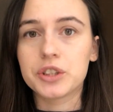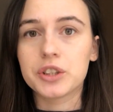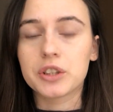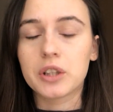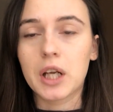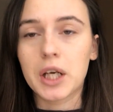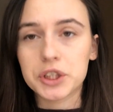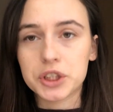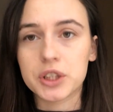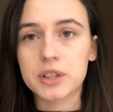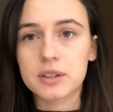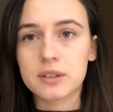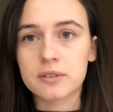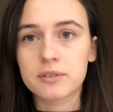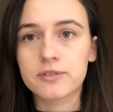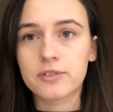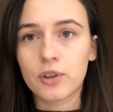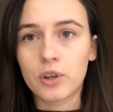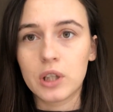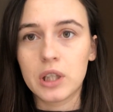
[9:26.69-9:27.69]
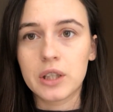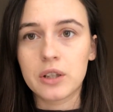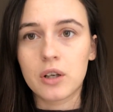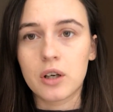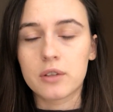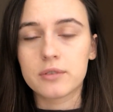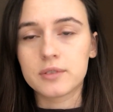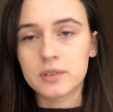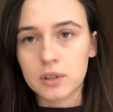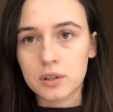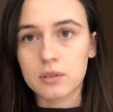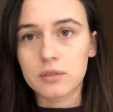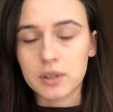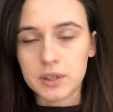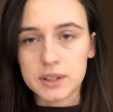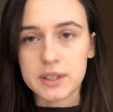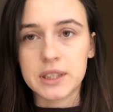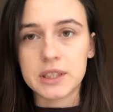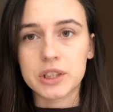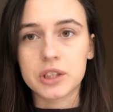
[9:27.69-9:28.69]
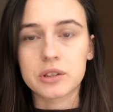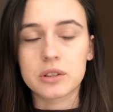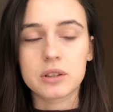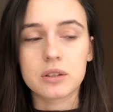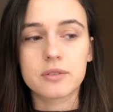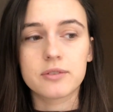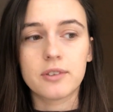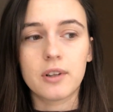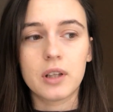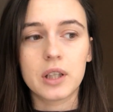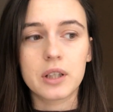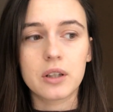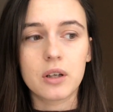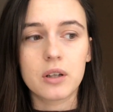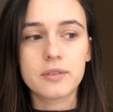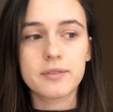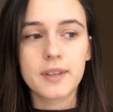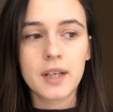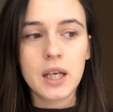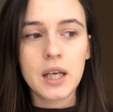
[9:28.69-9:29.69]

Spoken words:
your lashes are falling off and extensions are falling off,